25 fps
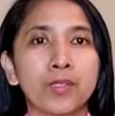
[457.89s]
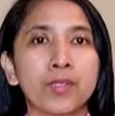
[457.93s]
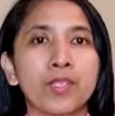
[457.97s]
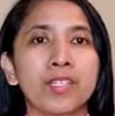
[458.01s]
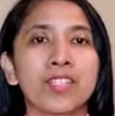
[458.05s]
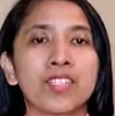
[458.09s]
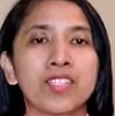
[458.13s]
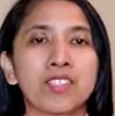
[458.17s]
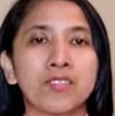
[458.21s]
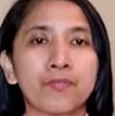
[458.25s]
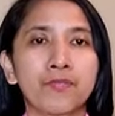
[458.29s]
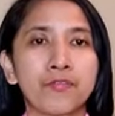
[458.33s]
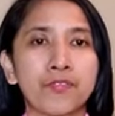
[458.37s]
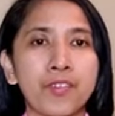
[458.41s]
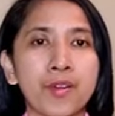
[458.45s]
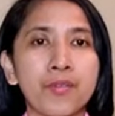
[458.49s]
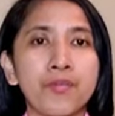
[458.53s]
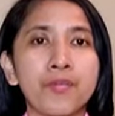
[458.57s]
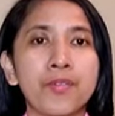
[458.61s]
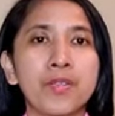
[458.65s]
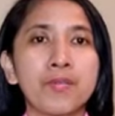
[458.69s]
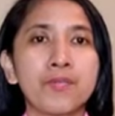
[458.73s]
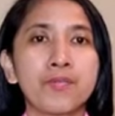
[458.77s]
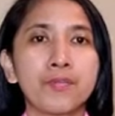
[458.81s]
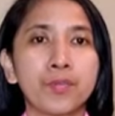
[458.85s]
So it is
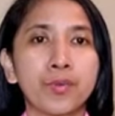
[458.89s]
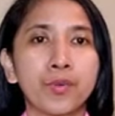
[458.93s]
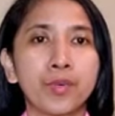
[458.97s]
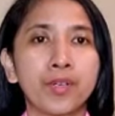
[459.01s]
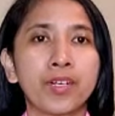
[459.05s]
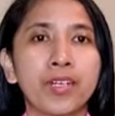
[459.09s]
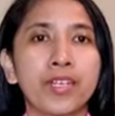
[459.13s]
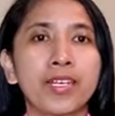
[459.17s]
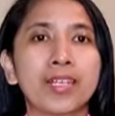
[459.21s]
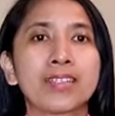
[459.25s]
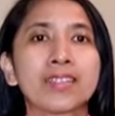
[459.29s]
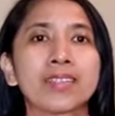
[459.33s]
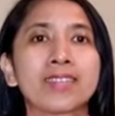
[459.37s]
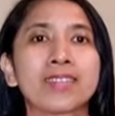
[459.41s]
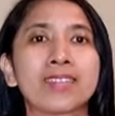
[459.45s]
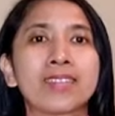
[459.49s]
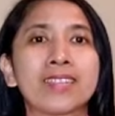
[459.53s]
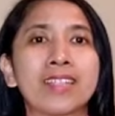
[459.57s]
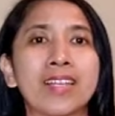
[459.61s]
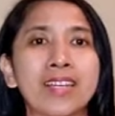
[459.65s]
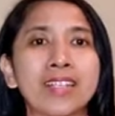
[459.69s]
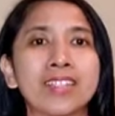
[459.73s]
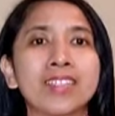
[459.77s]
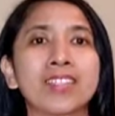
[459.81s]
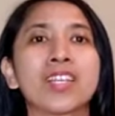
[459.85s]
very important
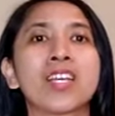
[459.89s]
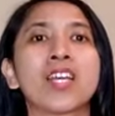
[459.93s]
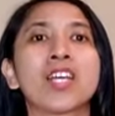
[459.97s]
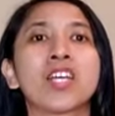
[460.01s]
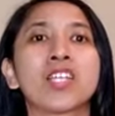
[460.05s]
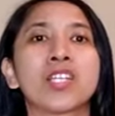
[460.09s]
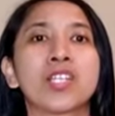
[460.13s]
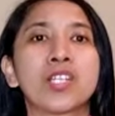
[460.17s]
that